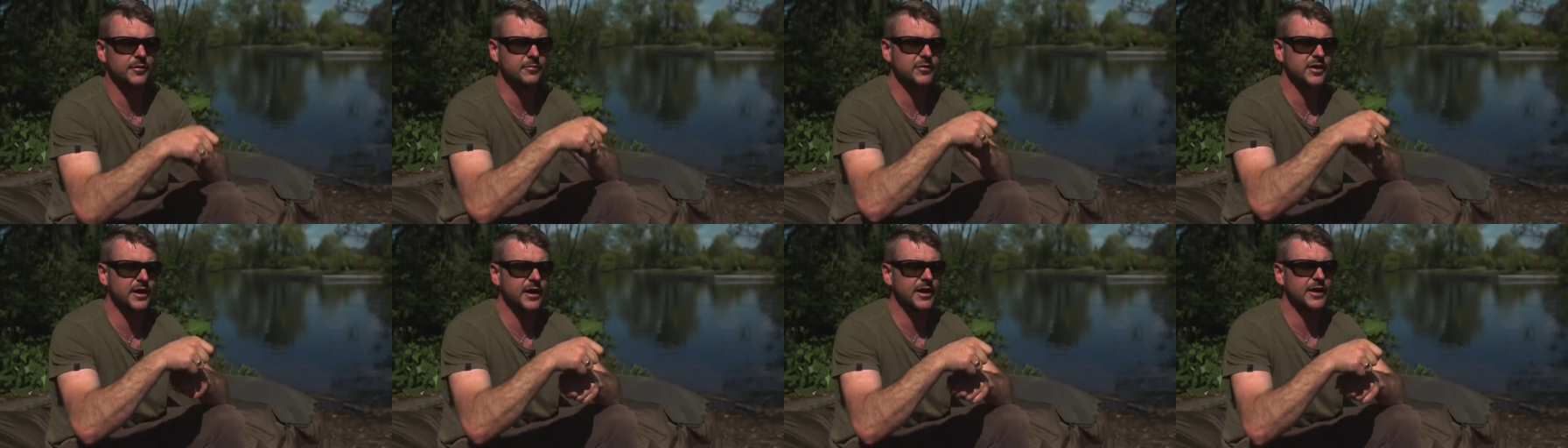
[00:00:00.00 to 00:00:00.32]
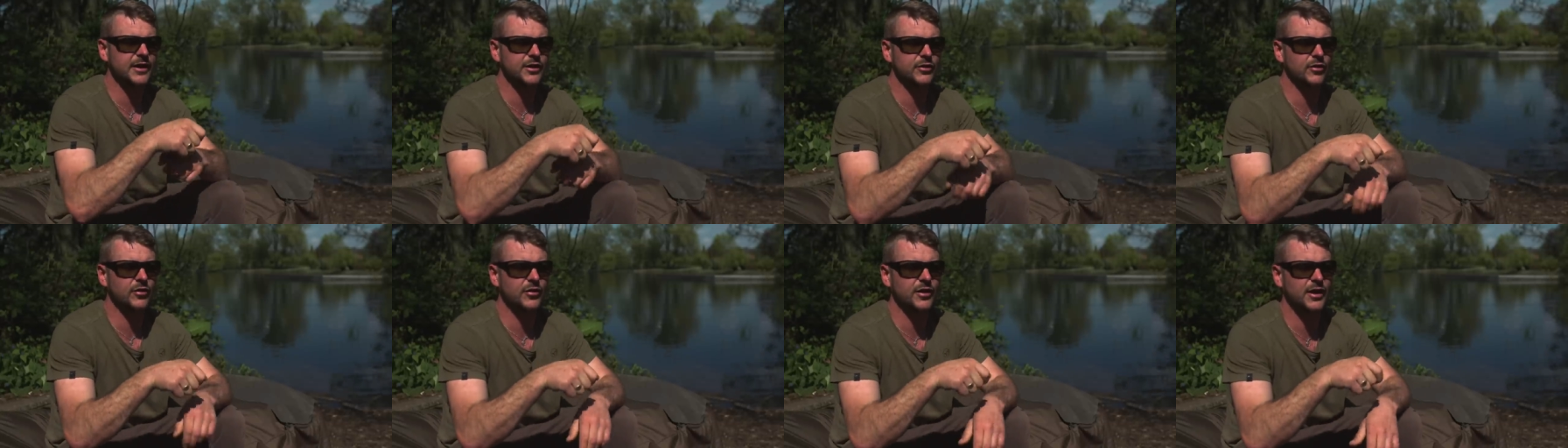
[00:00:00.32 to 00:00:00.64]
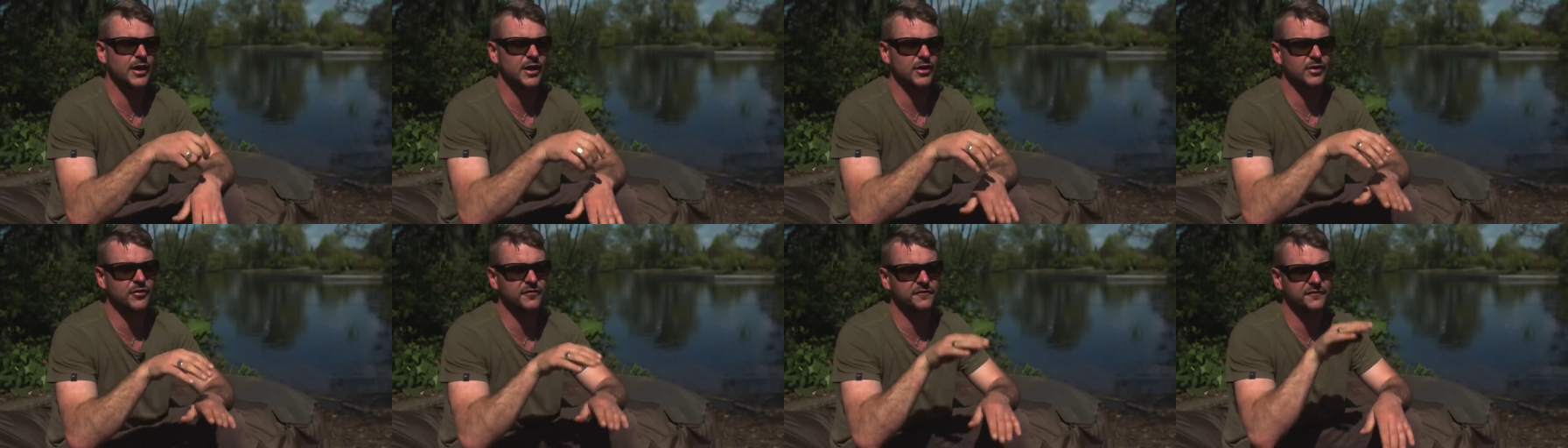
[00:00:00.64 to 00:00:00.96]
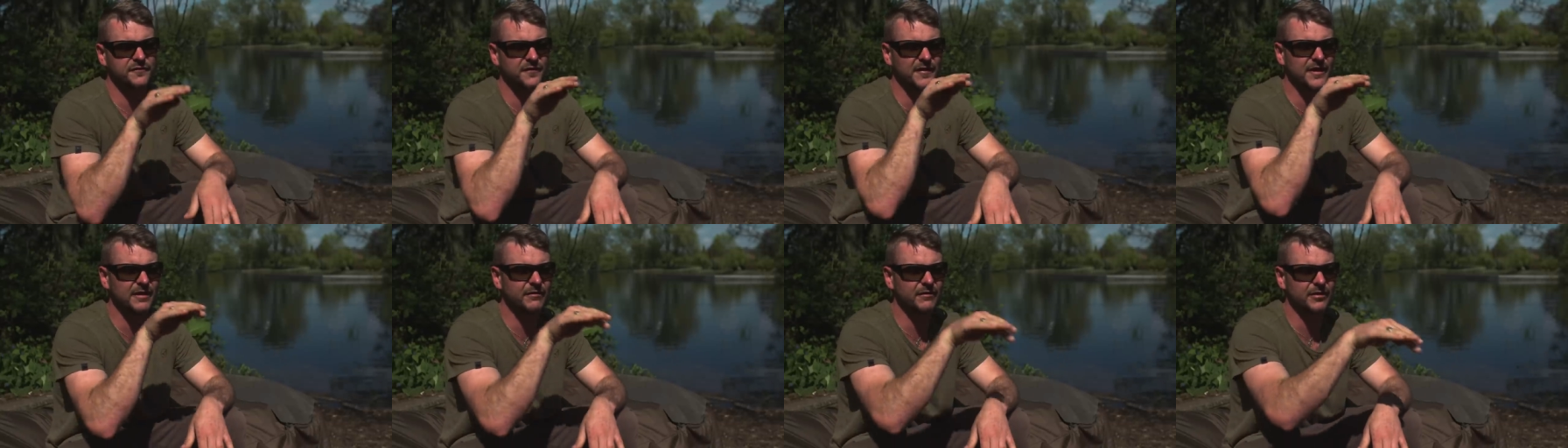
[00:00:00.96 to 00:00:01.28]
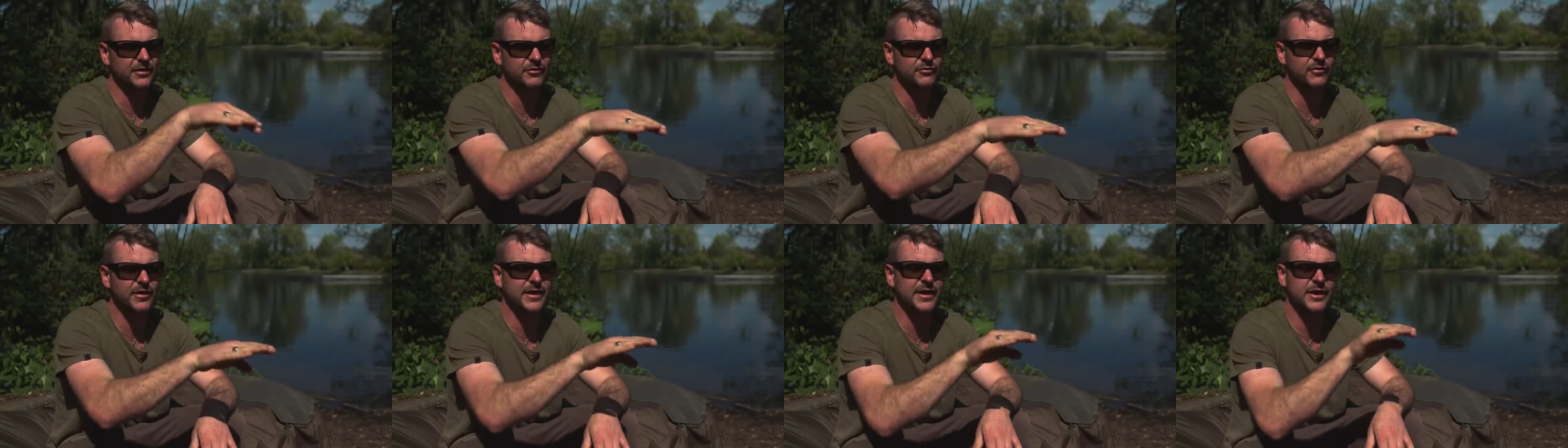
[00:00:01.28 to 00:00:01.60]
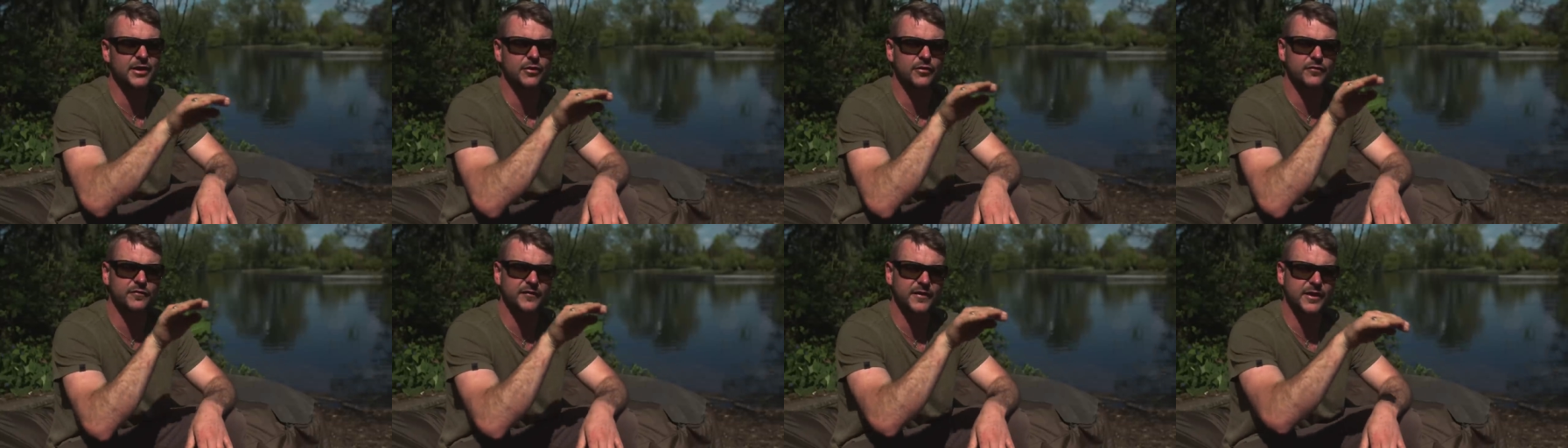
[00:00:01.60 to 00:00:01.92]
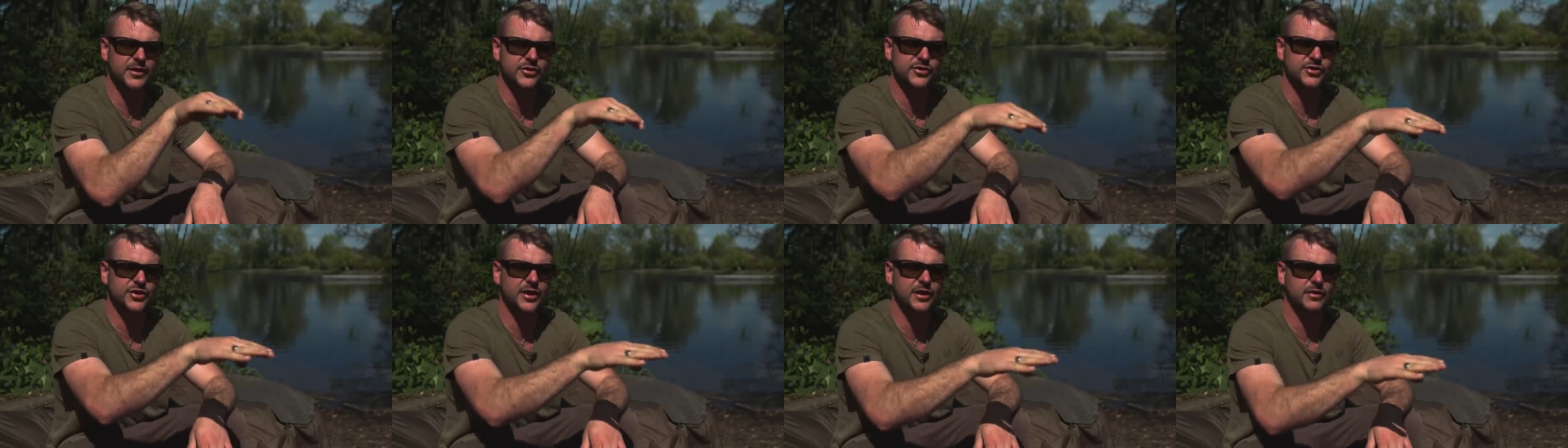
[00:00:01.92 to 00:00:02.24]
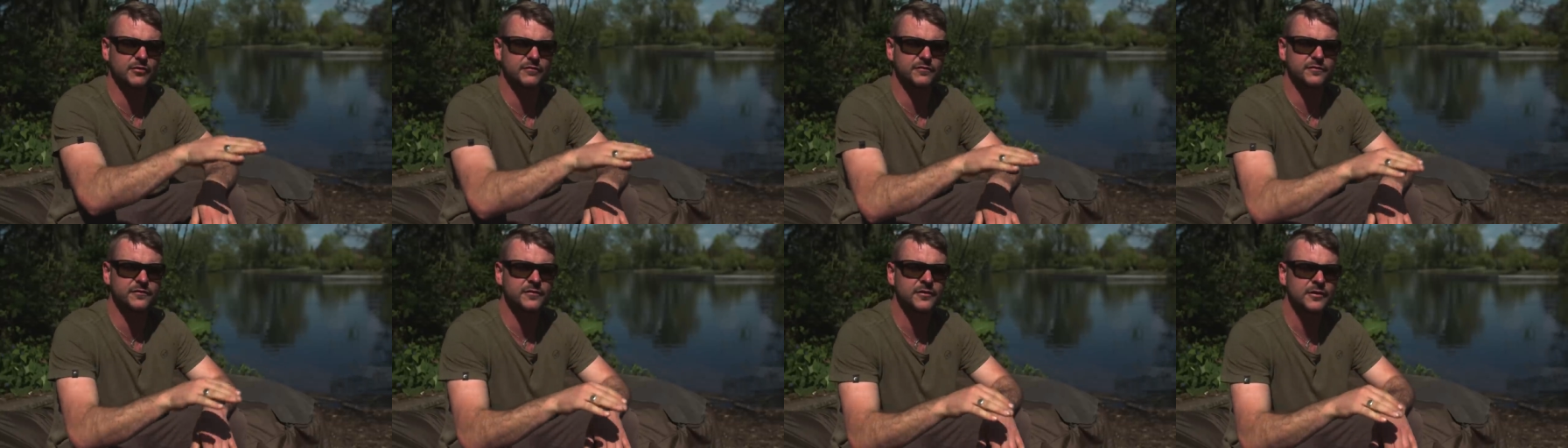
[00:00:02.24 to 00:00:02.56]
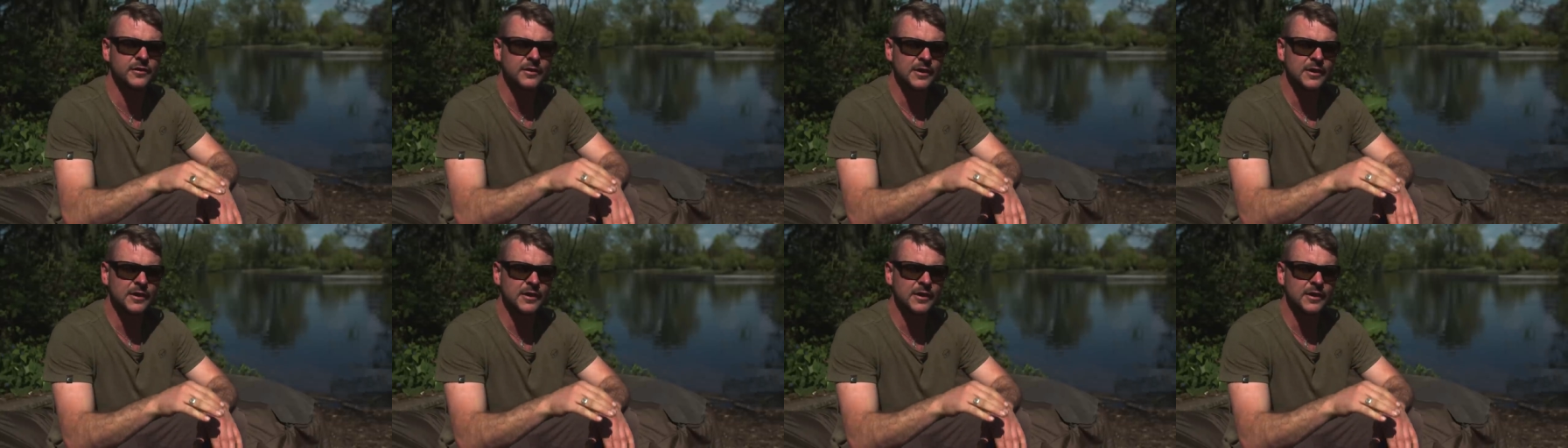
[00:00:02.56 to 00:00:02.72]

I'm gaining on it, and I can feel it grating over that shelf.